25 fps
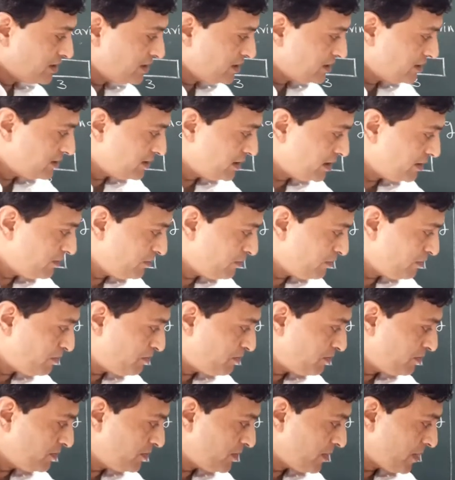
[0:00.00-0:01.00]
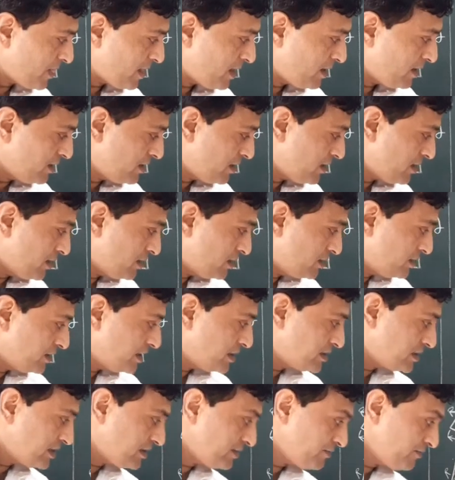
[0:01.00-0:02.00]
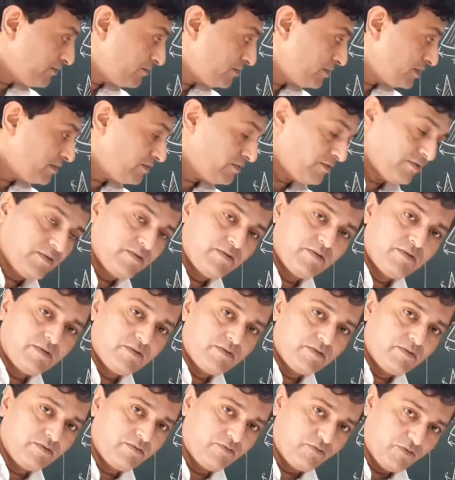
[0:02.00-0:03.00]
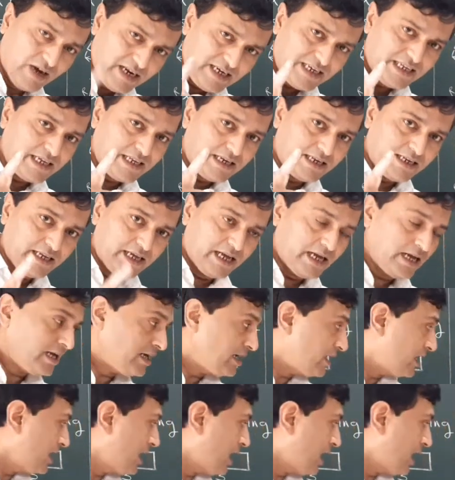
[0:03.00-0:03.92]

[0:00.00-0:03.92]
Then this is one area.